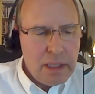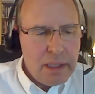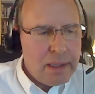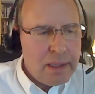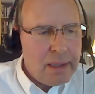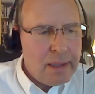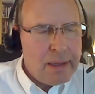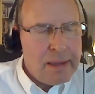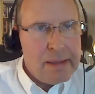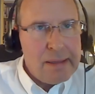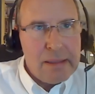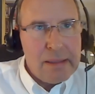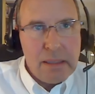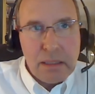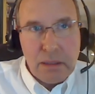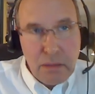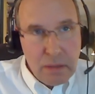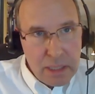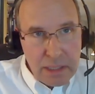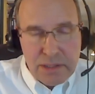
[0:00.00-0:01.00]
uh,
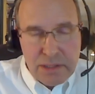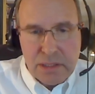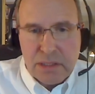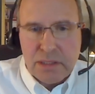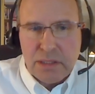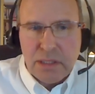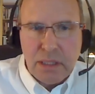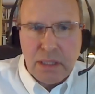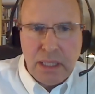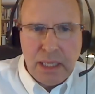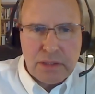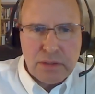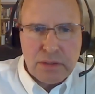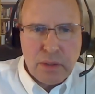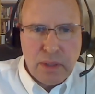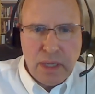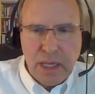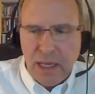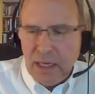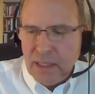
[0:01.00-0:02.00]
crisis in
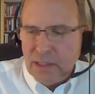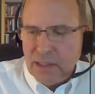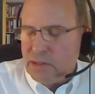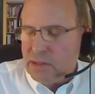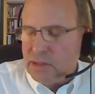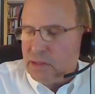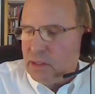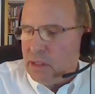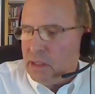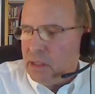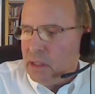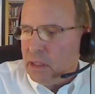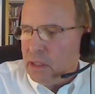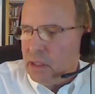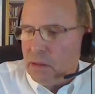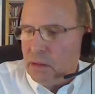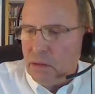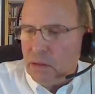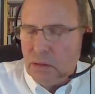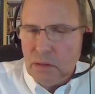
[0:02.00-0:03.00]
natural gas
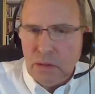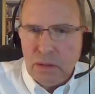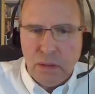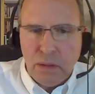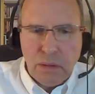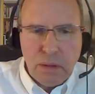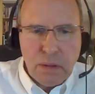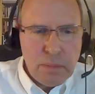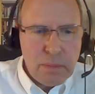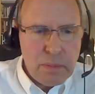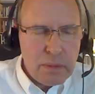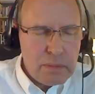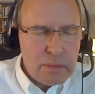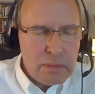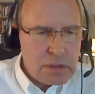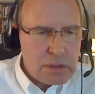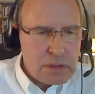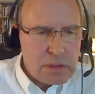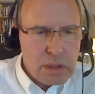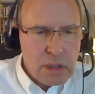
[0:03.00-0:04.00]
in Europe. It
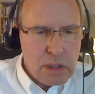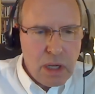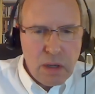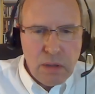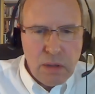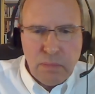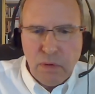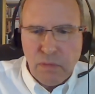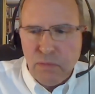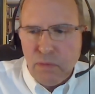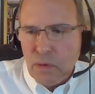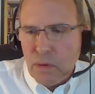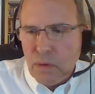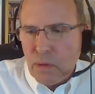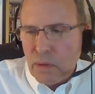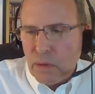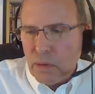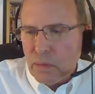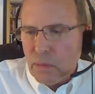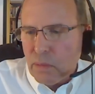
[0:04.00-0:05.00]
was long
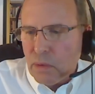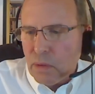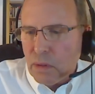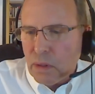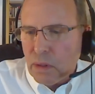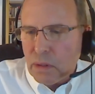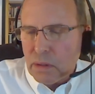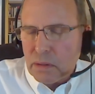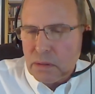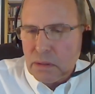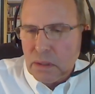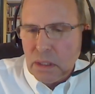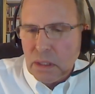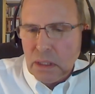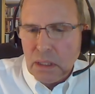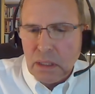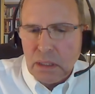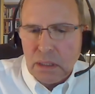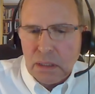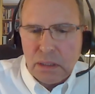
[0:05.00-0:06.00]
before the war
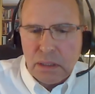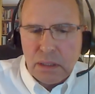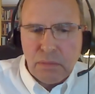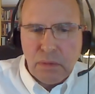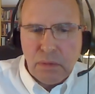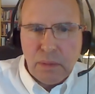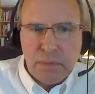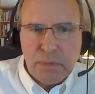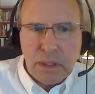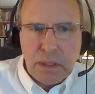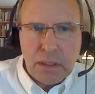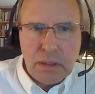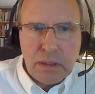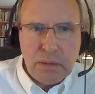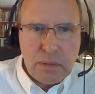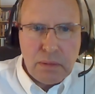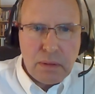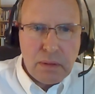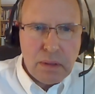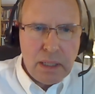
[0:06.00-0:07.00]
uh, erupted in
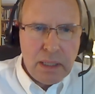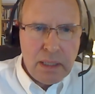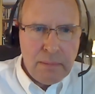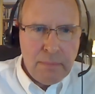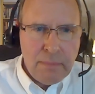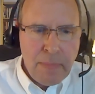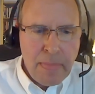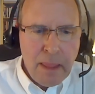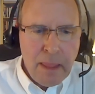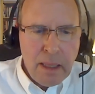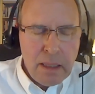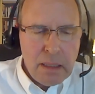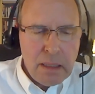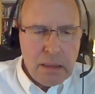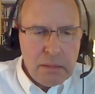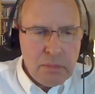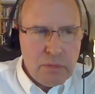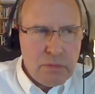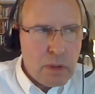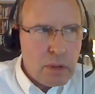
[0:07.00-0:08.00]
Ukraine,
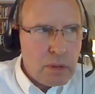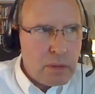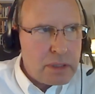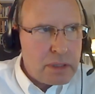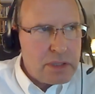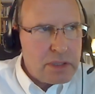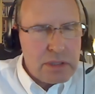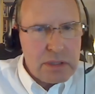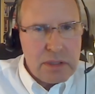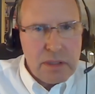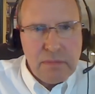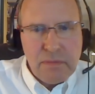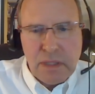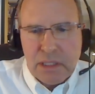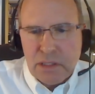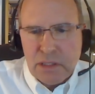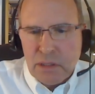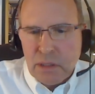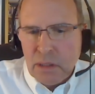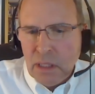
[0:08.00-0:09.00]
before Russia's
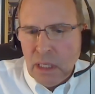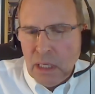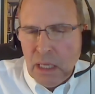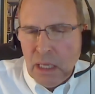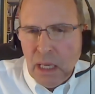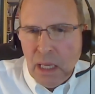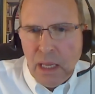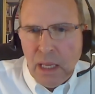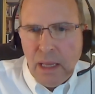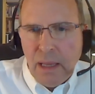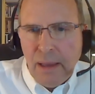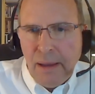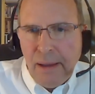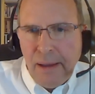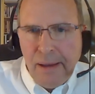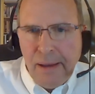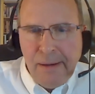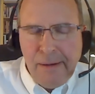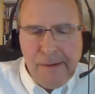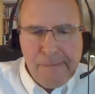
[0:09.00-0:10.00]
invasion.
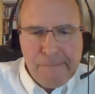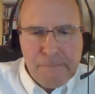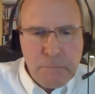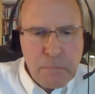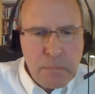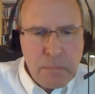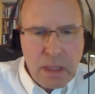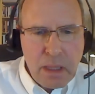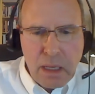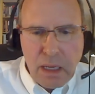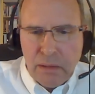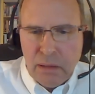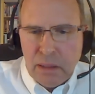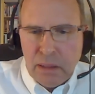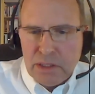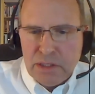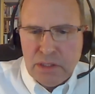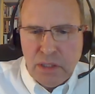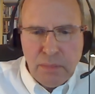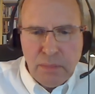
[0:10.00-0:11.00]
Um, I'm going
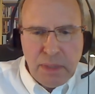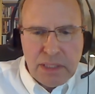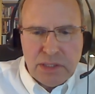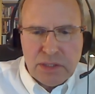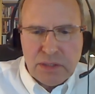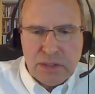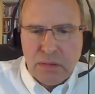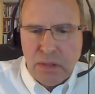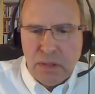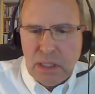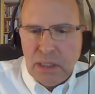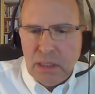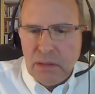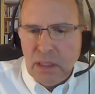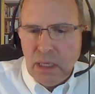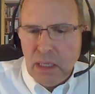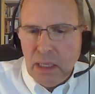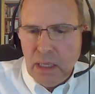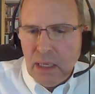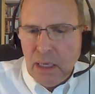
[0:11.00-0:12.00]
to share my
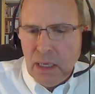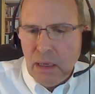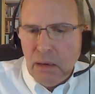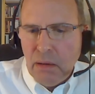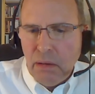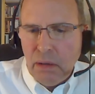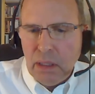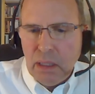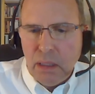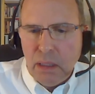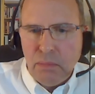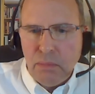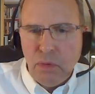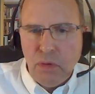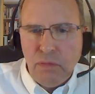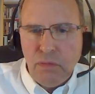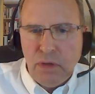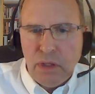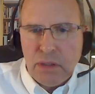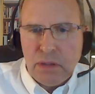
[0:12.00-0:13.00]
screen now and
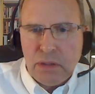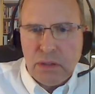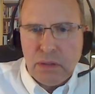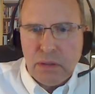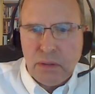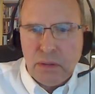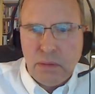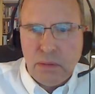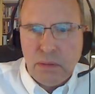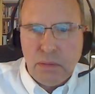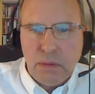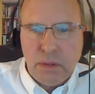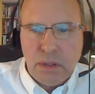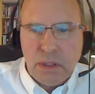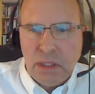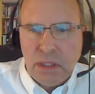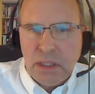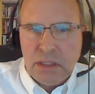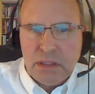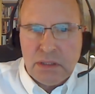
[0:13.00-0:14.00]
move into
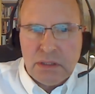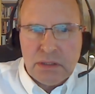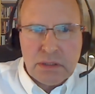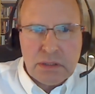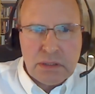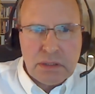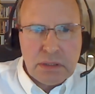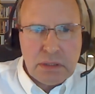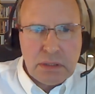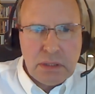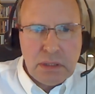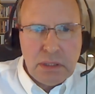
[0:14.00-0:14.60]
things.